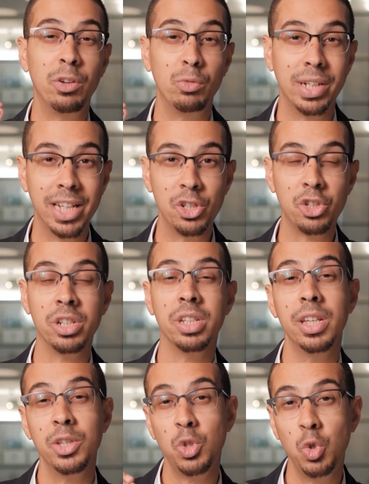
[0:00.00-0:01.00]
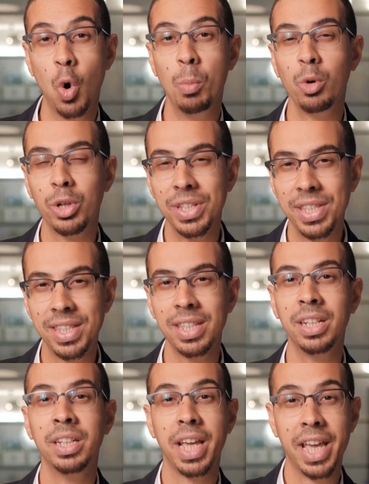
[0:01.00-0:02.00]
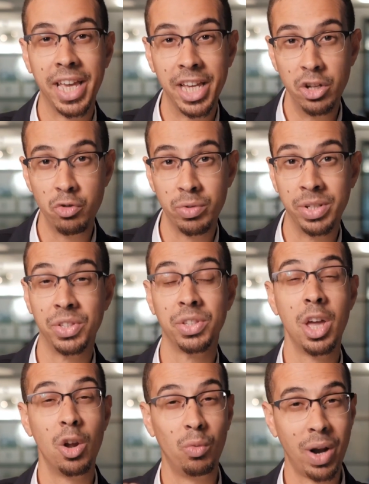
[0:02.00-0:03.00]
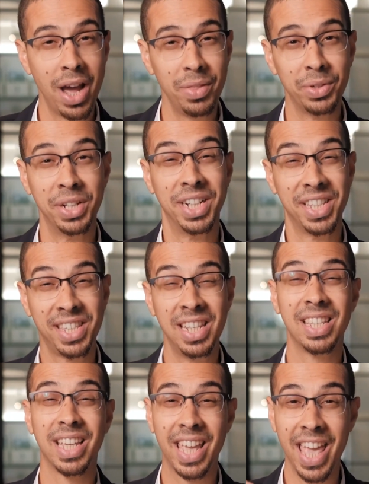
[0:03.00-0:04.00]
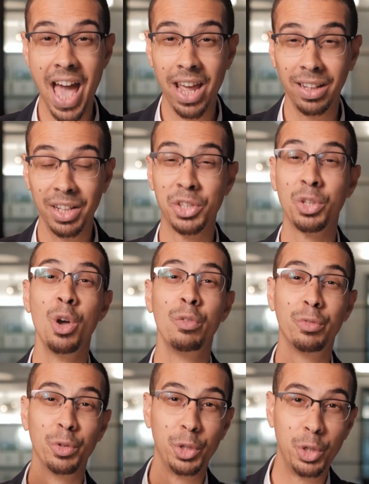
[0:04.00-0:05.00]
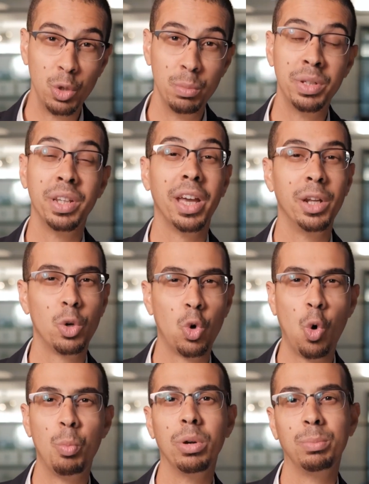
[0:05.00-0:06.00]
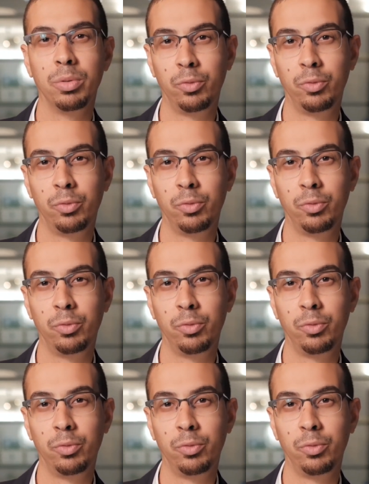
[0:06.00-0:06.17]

And religion is no more considered a hindrance. Rather, it is seen as a catalyst for human and corporate